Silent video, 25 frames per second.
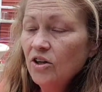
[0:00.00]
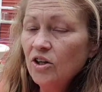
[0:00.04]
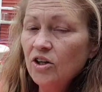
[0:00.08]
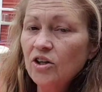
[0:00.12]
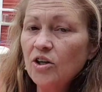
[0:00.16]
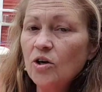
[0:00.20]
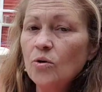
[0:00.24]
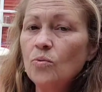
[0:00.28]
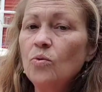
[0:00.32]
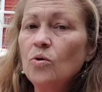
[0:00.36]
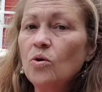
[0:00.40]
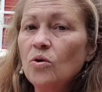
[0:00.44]

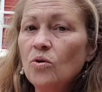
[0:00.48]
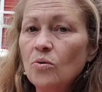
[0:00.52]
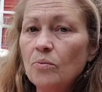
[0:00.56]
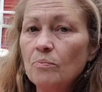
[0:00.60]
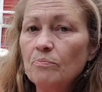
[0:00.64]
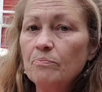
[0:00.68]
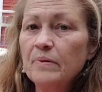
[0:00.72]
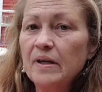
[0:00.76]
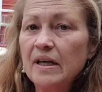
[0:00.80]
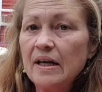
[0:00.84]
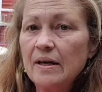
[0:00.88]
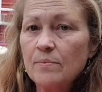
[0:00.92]
you know,
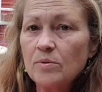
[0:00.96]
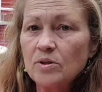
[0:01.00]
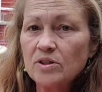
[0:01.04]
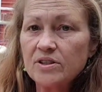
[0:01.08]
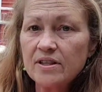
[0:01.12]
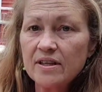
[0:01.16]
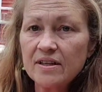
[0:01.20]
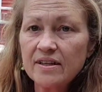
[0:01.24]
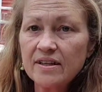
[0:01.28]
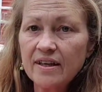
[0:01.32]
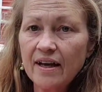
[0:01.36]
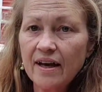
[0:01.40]
will be
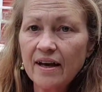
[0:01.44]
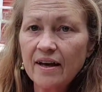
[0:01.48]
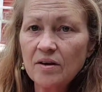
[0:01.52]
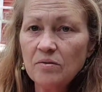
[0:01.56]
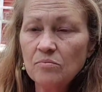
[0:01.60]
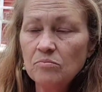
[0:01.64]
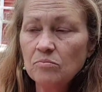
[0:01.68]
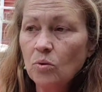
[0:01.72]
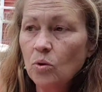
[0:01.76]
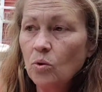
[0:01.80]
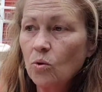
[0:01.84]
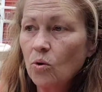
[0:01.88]
able to
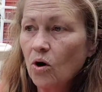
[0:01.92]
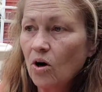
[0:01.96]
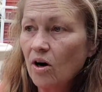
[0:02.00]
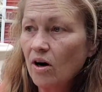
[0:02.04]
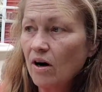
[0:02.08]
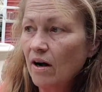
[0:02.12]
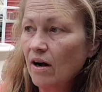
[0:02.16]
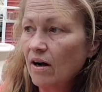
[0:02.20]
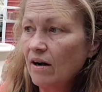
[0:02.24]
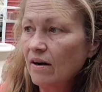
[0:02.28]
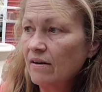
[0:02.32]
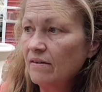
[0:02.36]
get
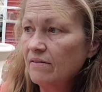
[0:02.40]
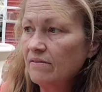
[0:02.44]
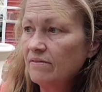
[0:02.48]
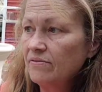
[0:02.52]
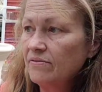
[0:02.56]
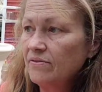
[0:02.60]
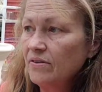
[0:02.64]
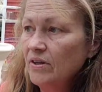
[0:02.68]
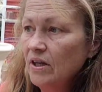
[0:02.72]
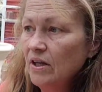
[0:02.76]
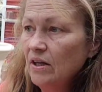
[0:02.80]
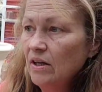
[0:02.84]
more
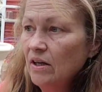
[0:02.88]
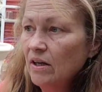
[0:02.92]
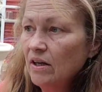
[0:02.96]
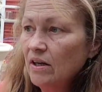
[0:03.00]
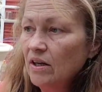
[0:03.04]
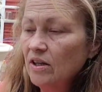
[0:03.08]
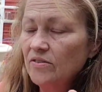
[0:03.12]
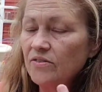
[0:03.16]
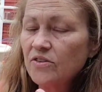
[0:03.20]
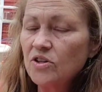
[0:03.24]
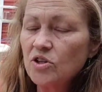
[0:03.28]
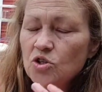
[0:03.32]
of
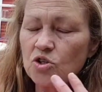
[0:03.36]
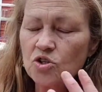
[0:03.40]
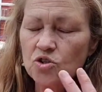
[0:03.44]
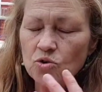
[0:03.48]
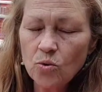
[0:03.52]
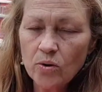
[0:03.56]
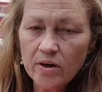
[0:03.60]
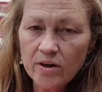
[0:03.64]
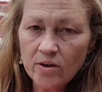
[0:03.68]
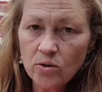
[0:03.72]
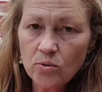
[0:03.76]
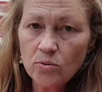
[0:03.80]
uh, the
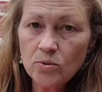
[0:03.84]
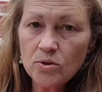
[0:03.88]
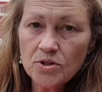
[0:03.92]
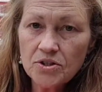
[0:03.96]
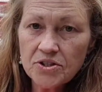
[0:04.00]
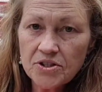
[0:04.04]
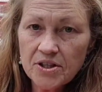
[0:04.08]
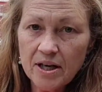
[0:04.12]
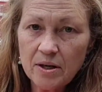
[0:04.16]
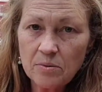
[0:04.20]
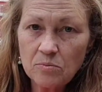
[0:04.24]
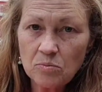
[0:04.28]
soil will
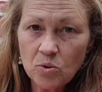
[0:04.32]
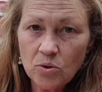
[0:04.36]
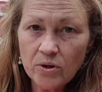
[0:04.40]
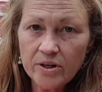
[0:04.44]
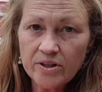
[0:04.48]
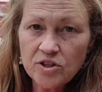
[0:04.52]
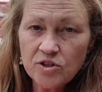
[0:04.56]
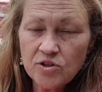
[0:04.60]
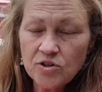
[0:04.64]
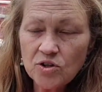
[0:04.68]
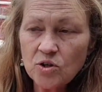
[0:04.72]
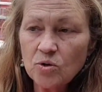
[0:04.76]
stay
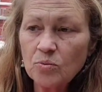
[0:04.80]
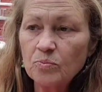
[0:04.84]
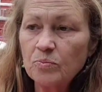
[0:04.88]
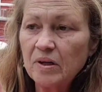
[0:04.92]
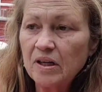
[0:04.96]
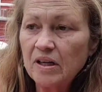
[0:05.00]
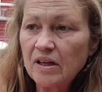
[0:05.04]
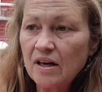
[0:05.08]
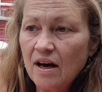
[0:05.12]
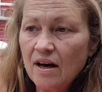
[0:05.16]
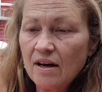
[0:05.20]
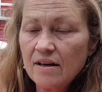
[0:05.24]
moister
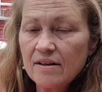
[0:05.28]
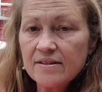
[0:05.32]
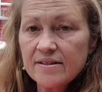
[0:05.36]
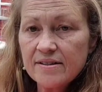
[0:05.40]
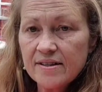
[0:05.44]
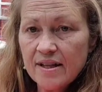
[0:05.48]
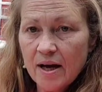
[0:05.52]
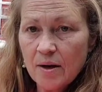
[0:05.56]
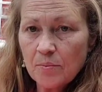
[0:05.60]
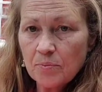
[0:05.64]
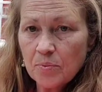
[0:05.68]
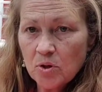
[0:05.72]

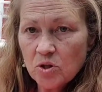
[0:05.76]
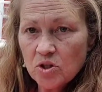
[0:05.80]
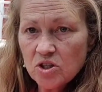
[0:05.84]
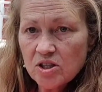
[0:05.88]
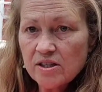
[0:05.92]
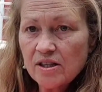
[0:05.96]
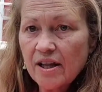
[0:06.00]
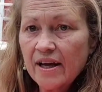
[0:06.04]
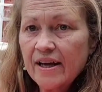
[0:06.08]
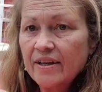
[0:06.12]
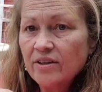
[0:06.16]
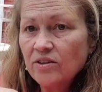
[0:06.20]
because that
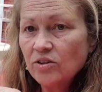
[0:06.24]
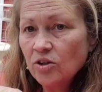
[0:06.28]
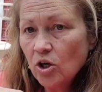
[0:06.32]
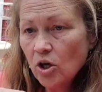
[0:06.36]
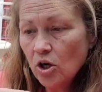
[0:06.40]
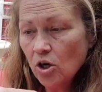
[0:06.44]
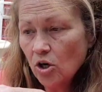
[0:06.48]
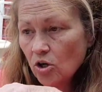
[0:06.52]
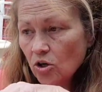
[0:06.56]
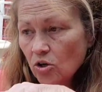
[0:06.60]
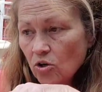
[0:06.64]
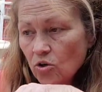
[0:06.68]
purslane
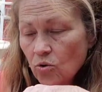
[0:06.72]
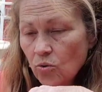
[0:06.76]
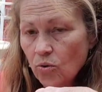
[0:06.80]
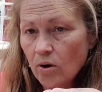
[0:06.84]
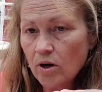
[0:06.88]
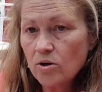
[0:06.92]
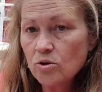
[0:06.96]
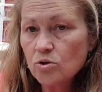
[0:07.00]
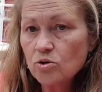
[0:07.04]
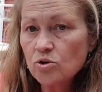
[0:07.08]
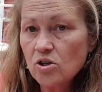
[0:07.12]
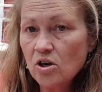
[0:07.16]

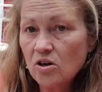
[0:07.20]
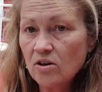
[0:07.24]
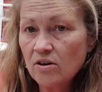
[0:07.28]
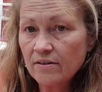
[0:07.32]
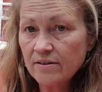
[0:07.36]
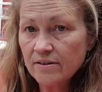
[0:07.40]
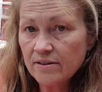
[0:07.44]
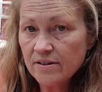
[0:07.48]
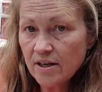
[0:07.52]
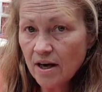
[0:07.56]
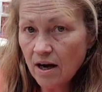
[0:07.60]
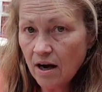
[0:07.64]
grows
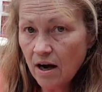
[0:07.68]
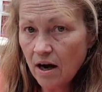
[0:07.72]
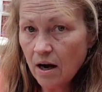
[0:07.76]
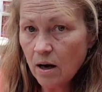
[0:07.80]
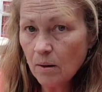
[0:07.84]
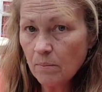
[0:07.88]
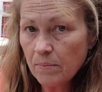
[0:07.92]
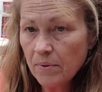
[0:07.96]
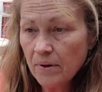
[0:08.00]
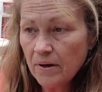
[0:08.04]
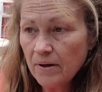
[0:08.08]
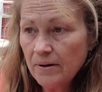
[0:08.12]
on
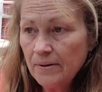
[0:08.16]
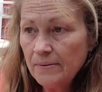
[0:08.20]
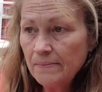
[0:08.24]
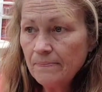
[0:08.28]
top